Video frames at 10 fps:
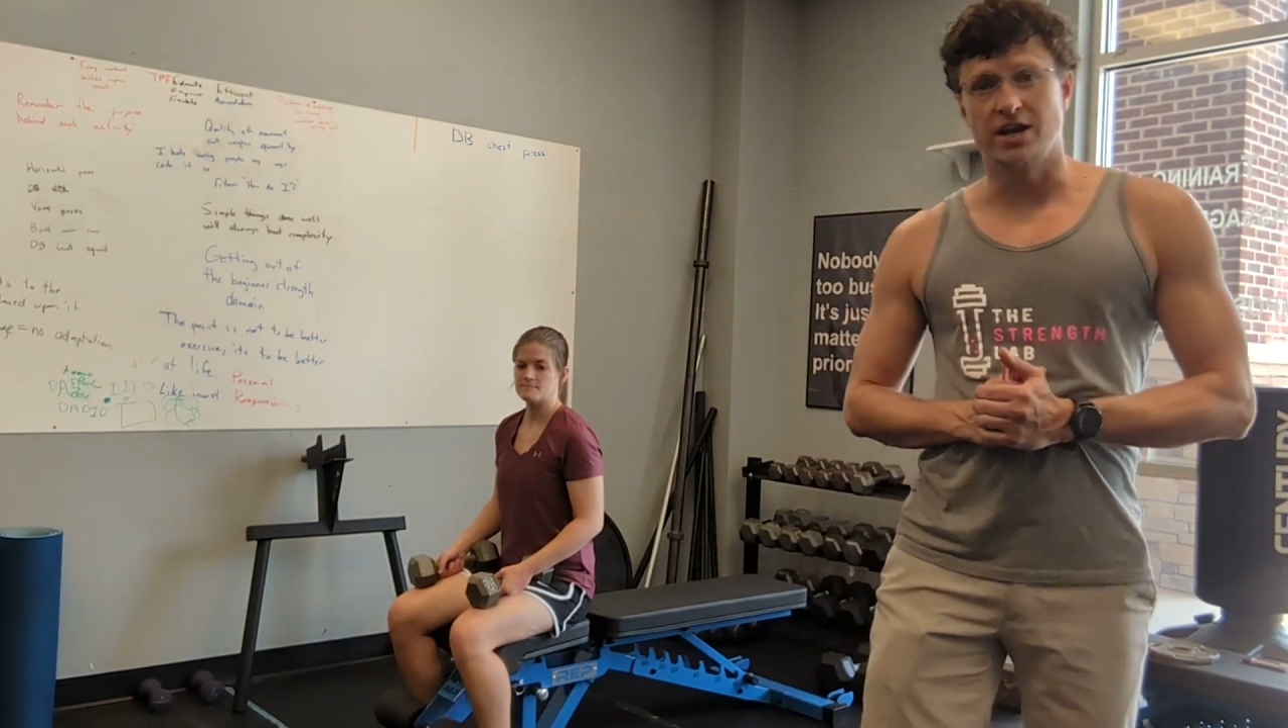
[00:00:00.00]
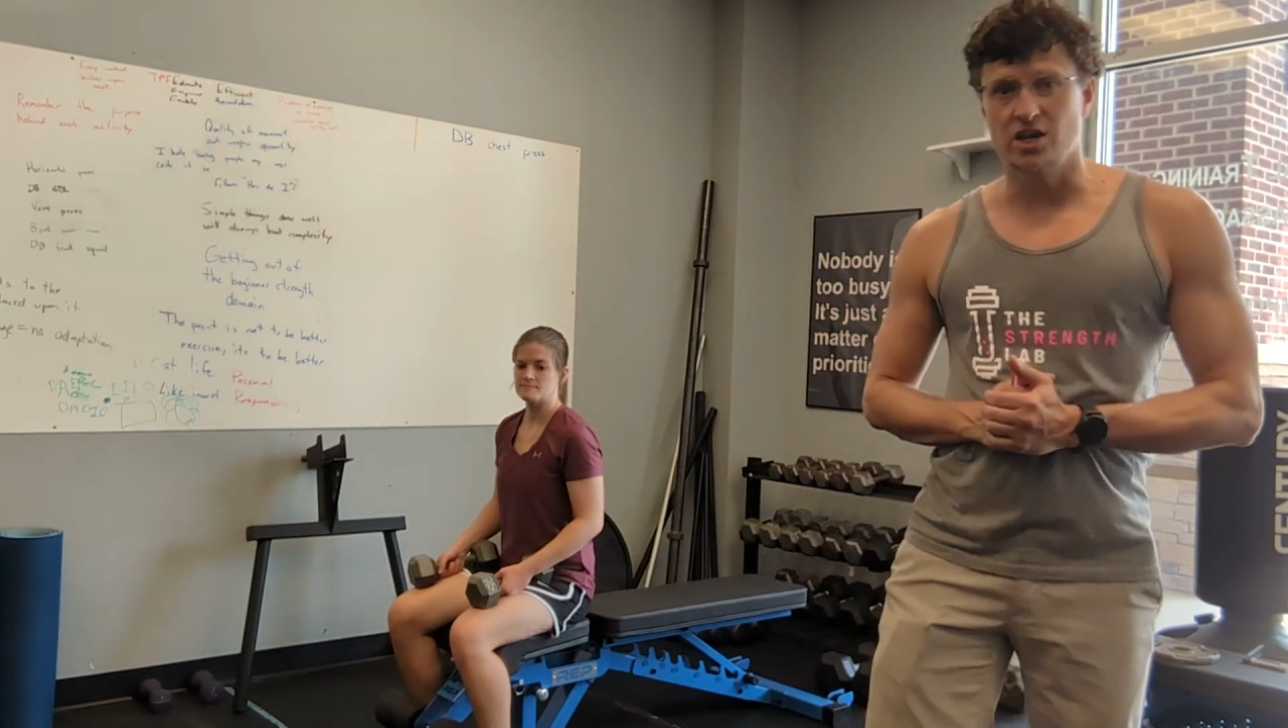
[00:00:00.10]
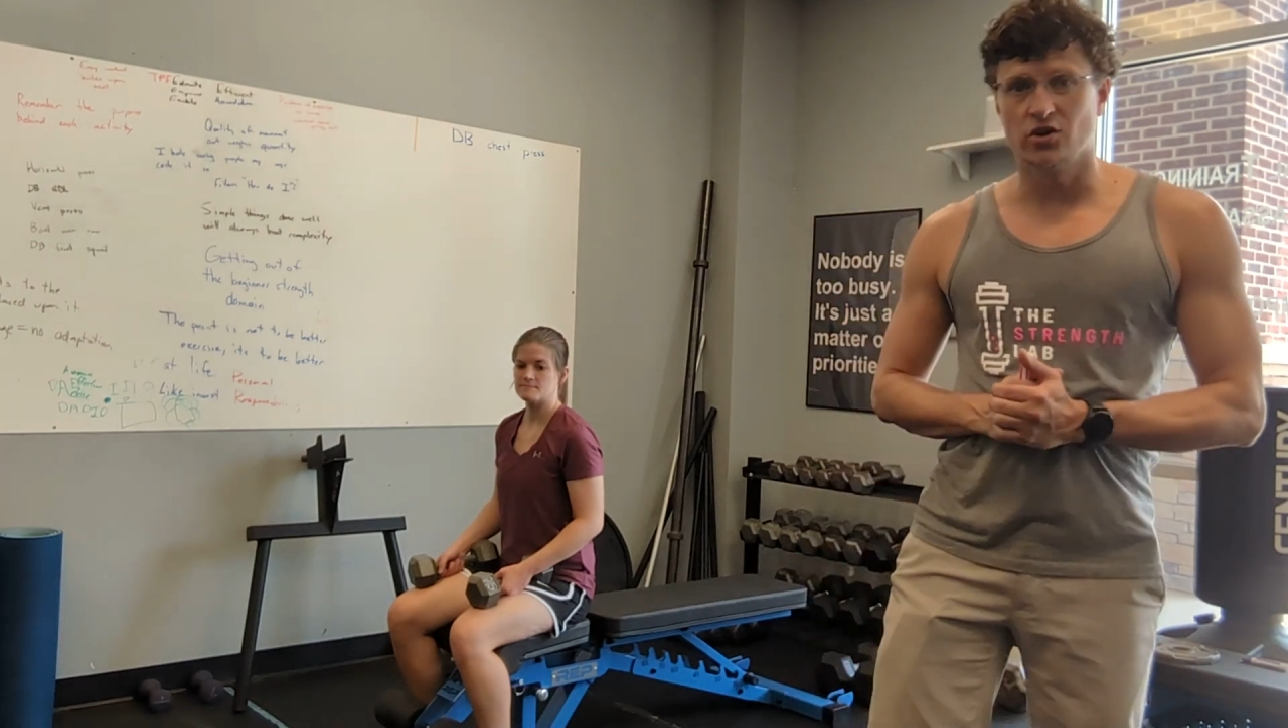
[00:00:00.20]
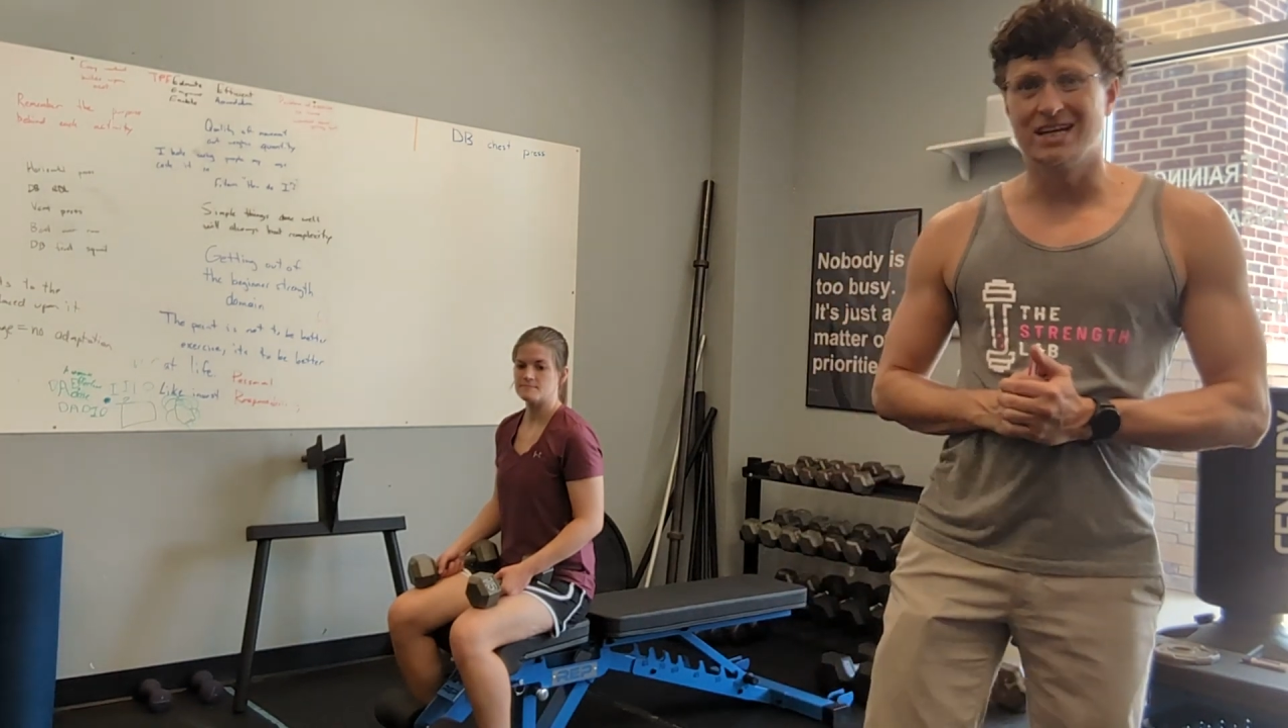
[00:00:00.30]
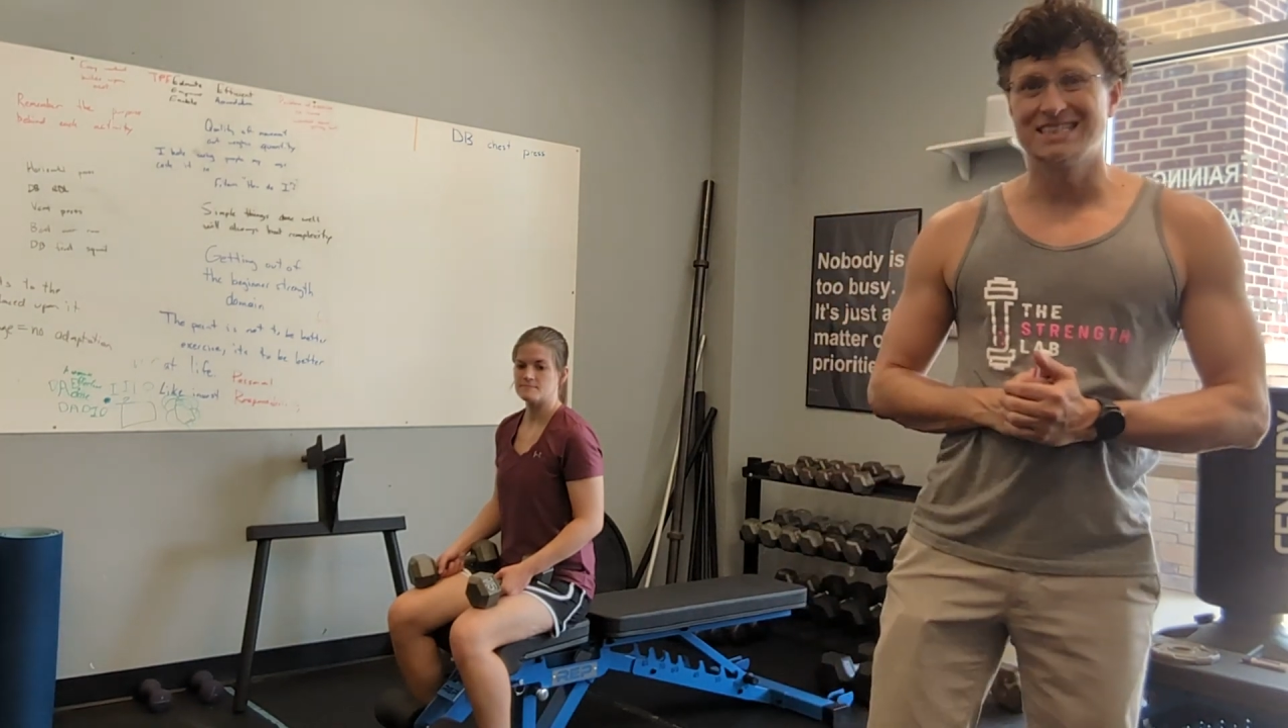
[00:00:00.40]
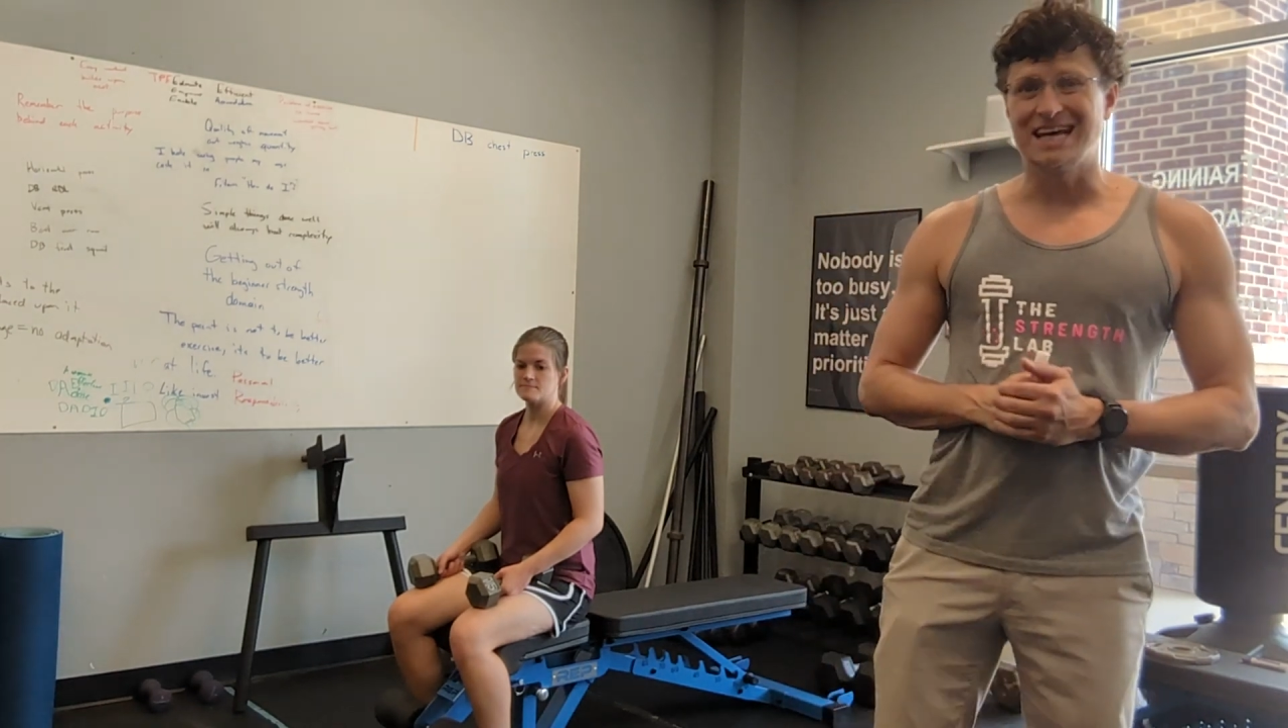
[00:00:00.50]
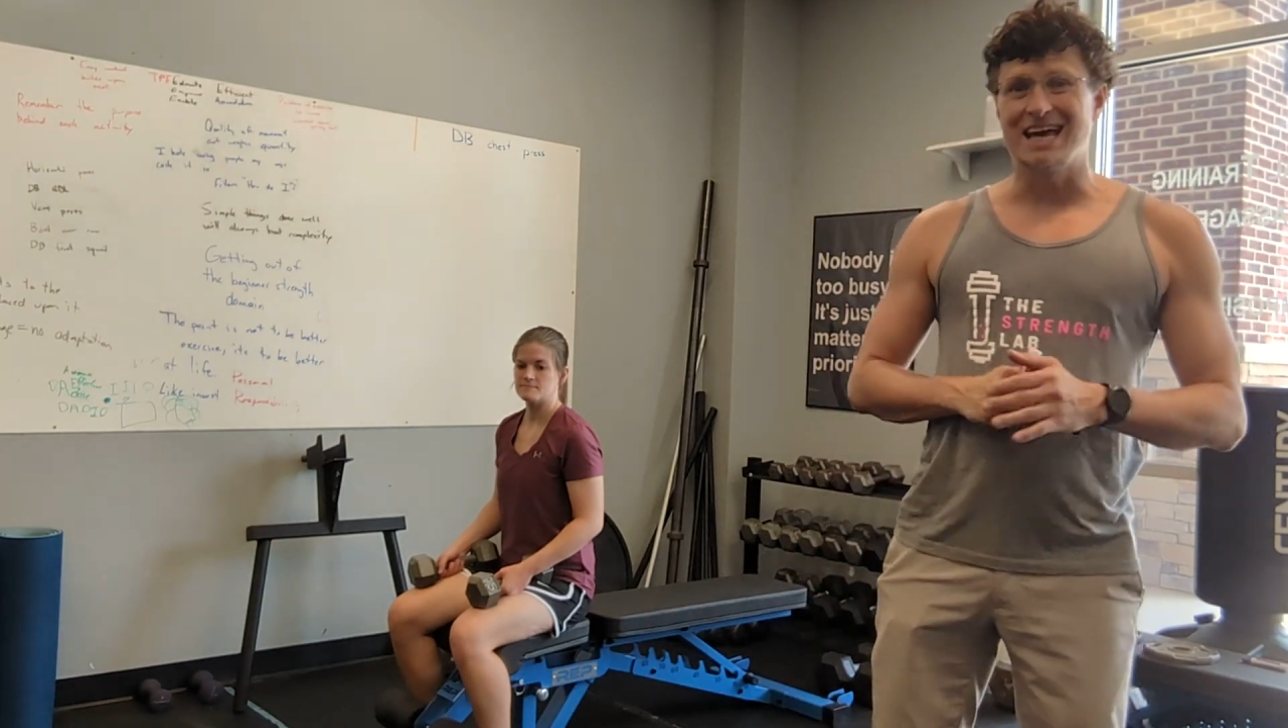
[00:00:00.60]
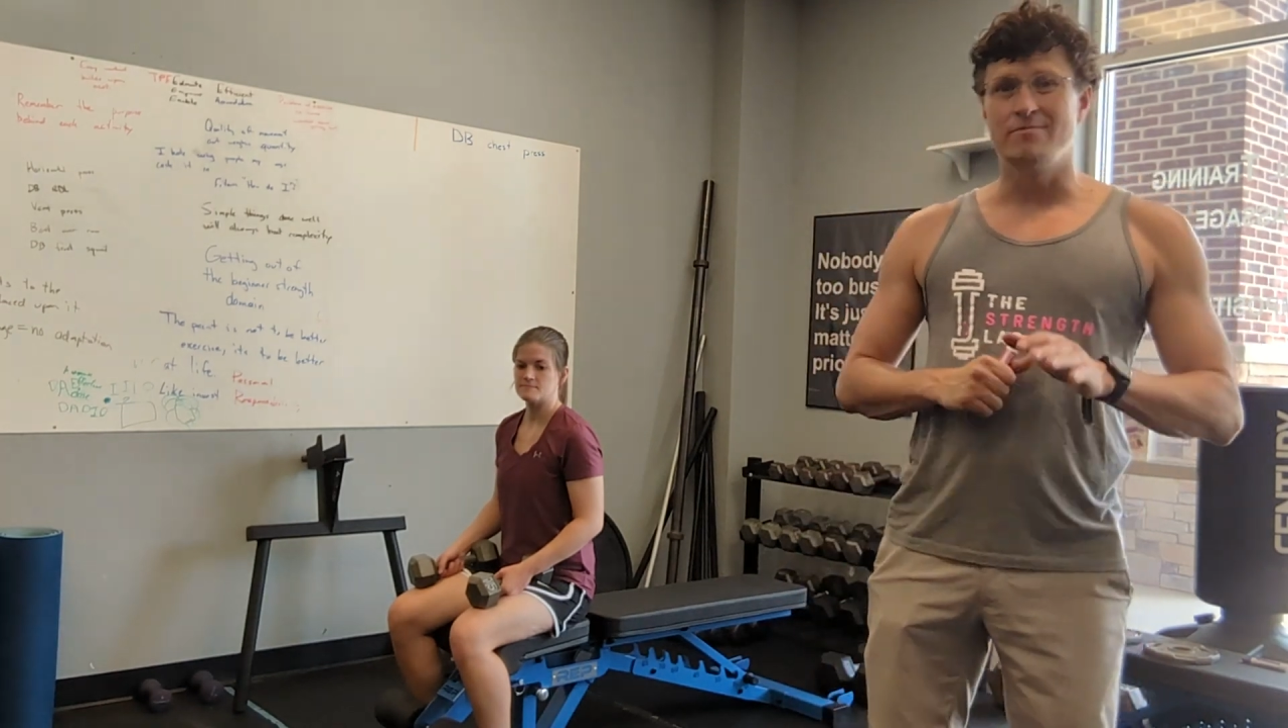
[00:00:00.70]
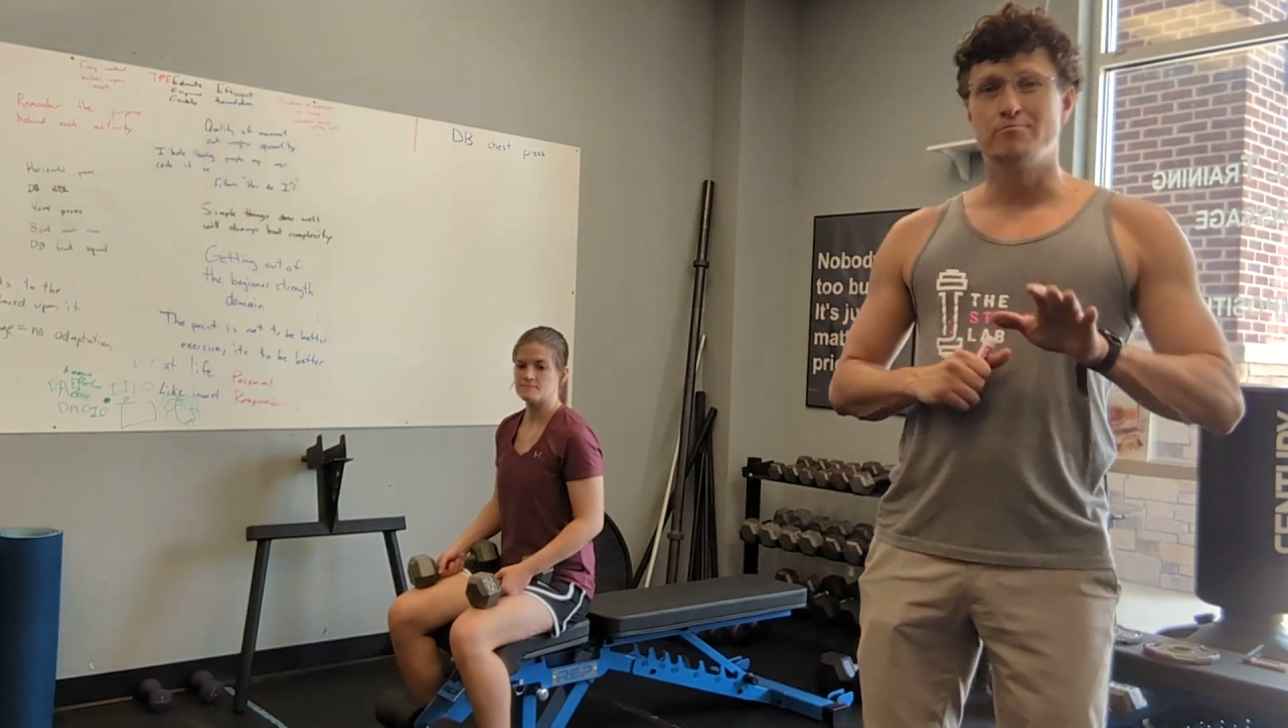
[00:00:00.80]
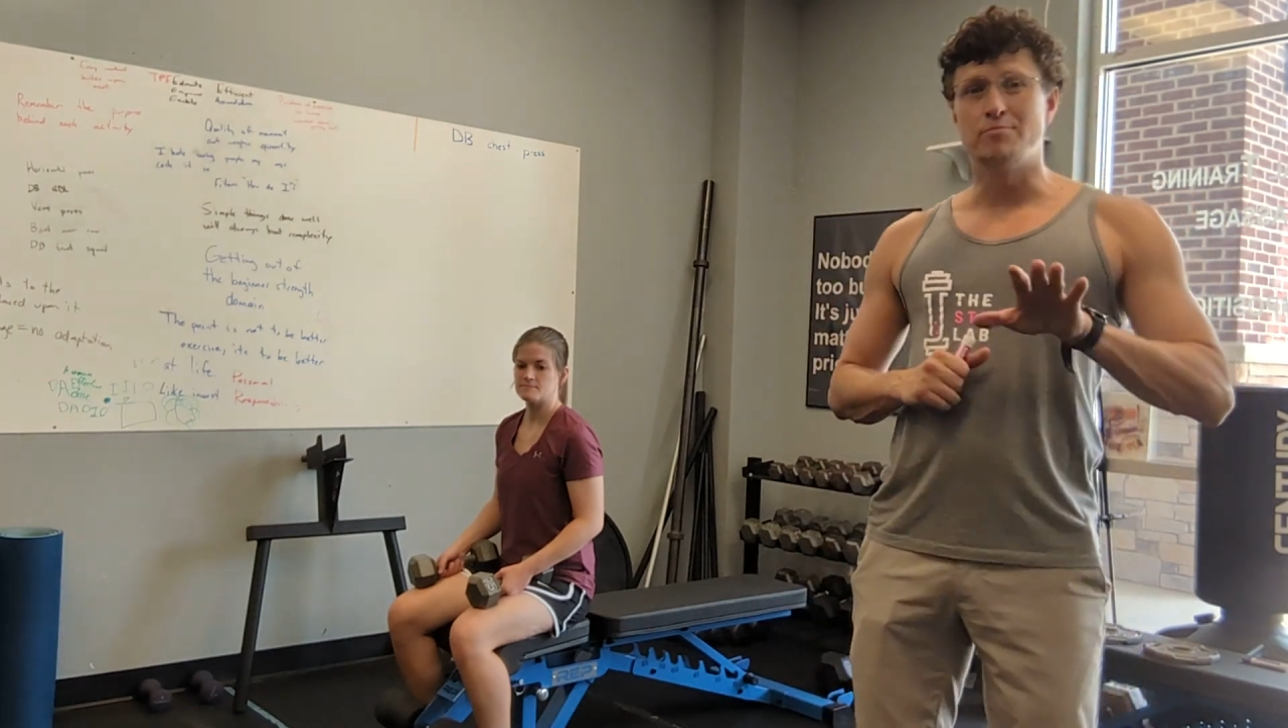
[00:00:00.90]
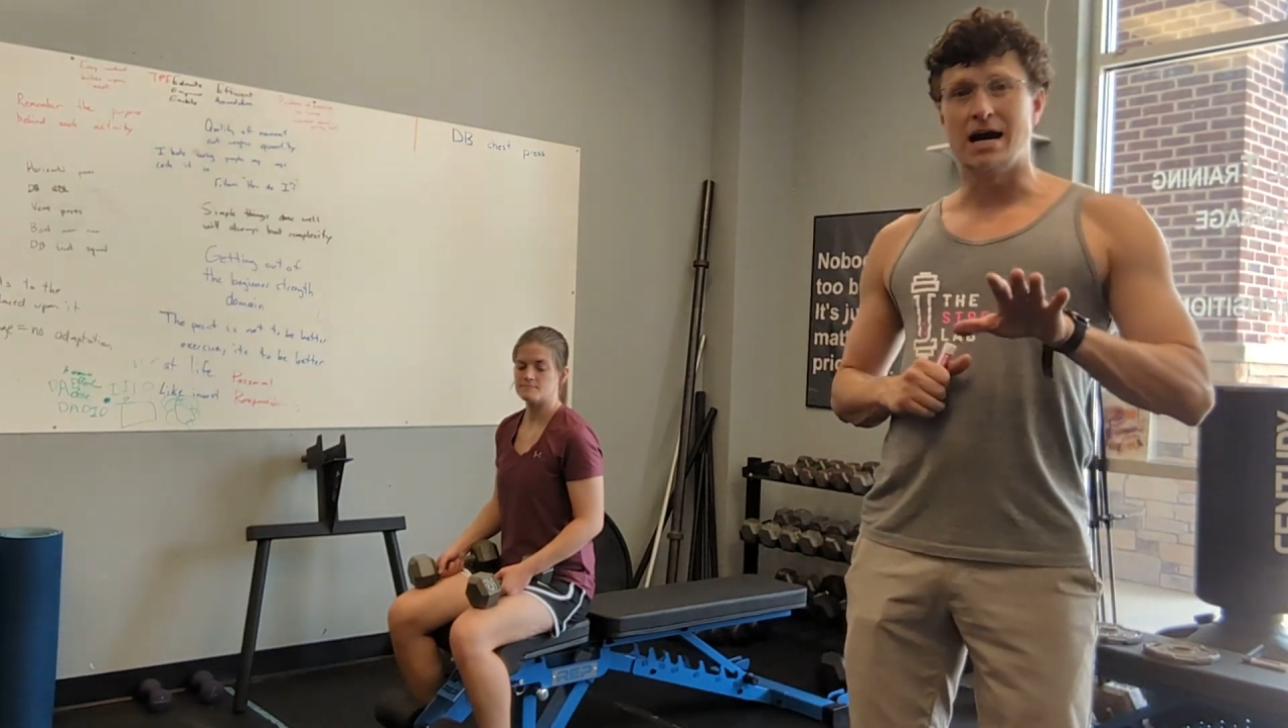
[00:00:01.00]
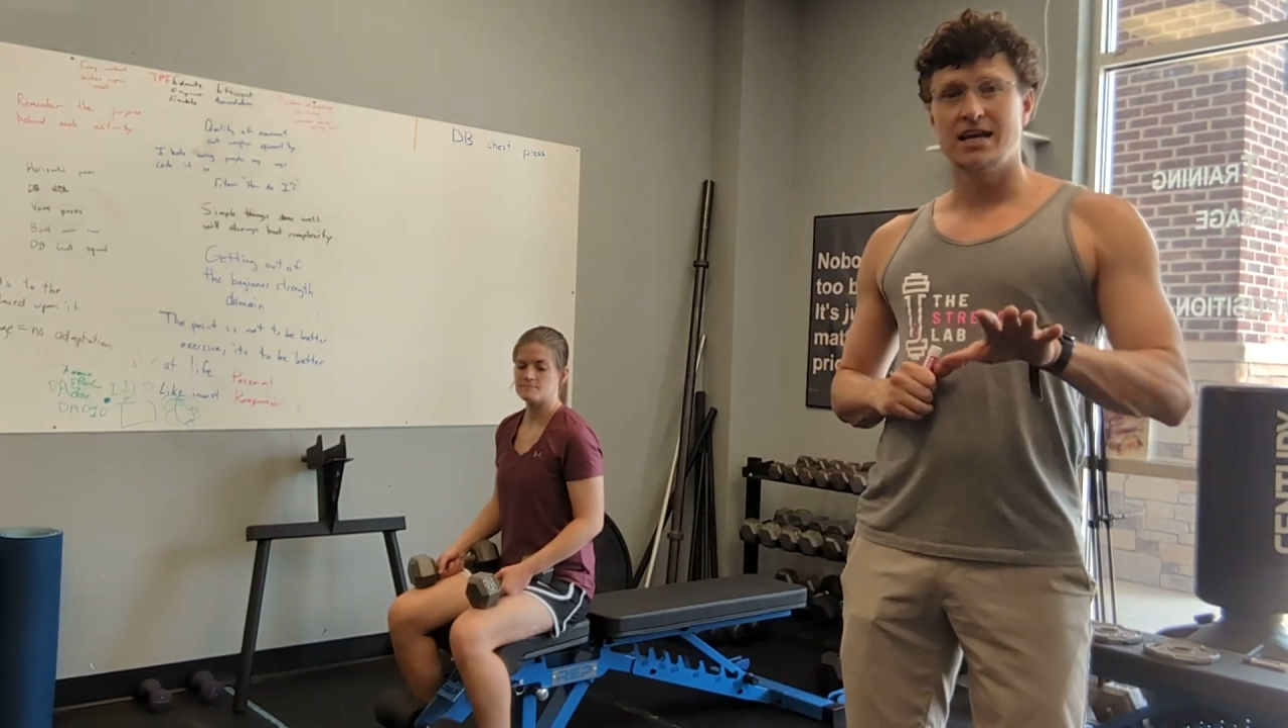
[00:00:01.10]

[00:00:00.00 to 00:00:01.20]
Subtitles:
here is a